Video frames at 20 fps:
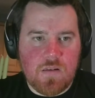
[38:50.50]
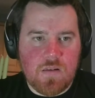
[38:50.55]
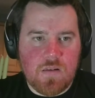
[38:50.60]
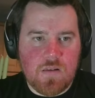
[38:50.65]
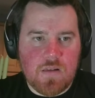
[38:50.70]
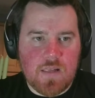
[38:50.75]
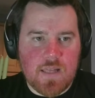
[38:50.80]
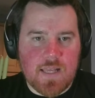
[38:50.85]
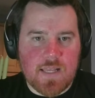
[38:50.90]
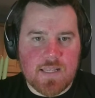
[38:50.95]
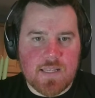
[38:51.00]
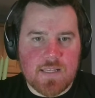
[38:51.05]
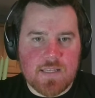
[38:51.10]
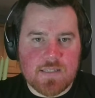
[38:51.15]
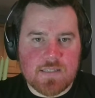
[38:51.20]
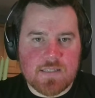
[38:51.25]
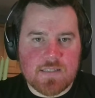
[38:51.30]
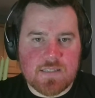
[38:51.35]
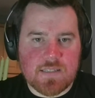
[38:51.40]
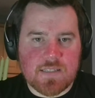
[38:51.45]

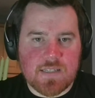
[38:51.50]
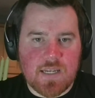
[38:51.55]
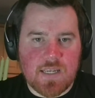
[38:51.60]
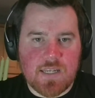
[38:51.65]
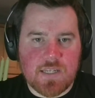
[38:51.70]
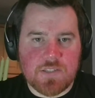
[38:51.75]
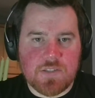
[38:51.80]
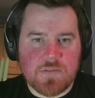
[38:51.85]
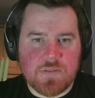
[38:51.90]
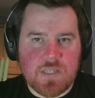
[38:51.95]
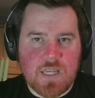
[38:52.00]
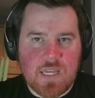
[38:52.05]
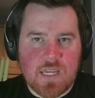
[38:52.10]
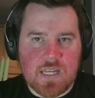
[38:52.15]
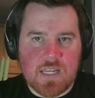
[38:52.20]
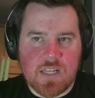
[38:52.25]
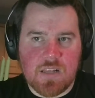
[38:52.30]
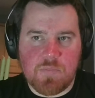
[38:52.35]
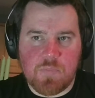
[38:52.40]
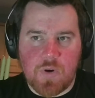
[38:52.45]
has decided to take a
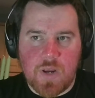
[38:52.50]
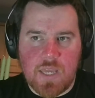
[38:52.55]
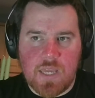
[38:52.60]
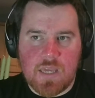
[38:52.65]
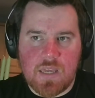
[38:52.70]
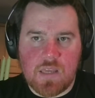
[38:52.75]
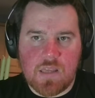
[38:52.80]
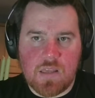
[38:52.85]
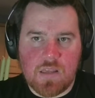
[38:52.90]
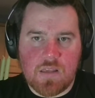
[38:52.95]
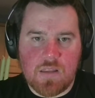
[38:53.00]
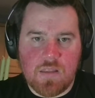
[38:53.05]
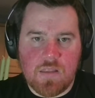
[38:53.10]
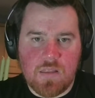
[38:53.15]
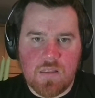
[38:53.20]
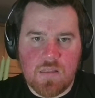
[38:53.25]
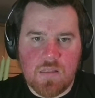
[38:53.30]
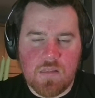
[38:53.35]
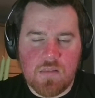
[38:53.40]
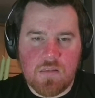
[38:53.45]
little break.
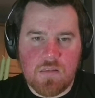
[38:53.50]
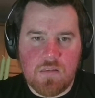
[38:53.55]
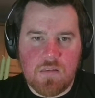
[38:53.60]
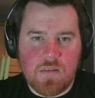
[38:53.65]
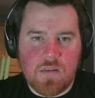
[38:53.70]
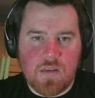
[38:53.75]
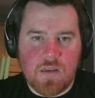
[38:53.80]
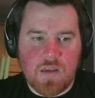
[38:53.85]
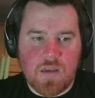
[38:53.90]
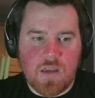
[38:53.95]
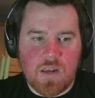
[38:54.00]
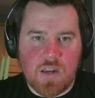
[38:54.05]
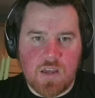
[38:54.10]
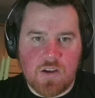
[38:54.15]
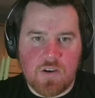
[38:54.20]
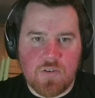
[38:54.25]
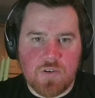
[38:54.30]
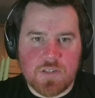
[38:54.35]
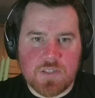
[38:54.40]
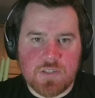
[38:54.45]
And I'm
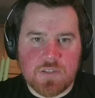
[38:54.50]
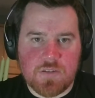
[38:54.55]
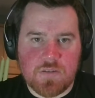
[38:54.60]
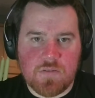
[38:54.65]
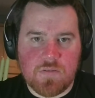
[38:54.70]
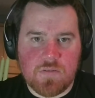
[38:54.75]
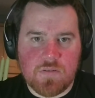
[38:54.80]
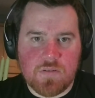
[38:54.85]
going to...